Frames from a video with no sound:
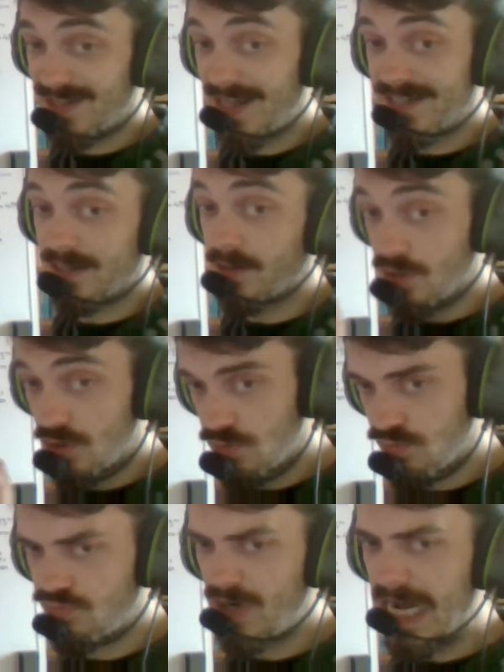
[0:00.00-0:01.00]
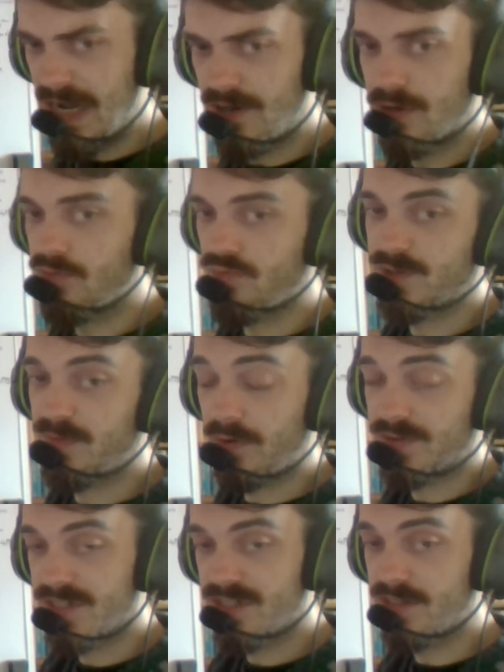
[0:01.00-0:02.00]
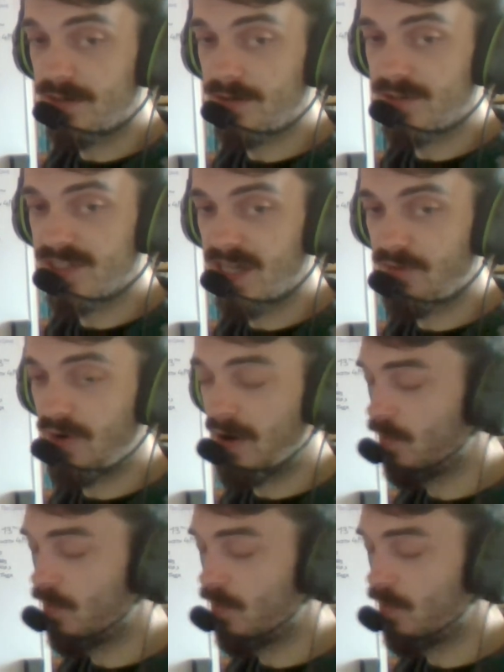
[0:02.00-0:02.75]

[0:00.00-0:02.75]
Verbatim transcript: That's a really good response to losing in round